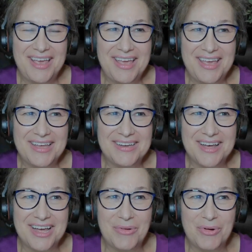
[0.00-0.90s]
And
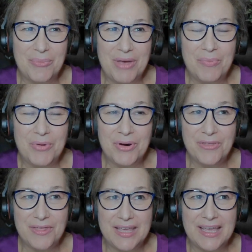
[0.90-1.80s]
I remember
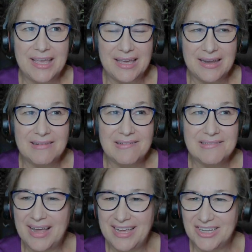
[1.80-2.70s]
thinking,
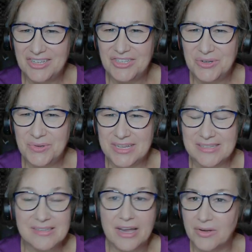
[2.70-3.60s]
I can do
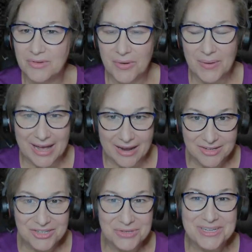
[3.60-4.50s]
this. I don't know how to
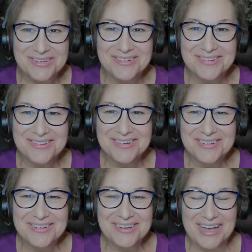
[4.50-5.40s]
do it.
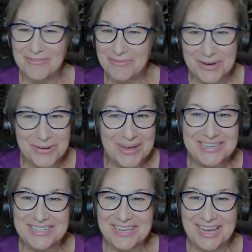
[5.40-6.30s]
I have no
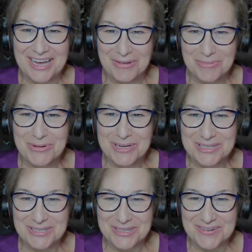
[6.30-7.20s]
idea how I'm going
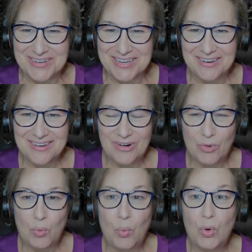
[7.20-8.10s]
to do it.
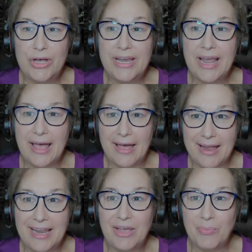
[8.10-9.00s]
Would
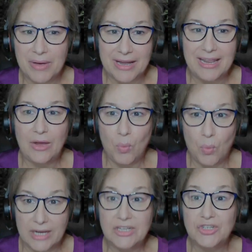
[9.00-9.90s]
anybody
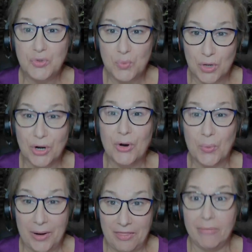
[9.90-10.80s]
want to
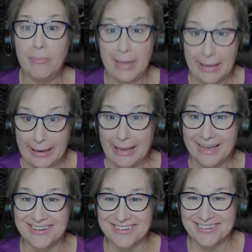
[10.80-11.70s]
work with me?
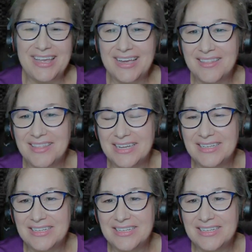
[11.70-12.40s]
And that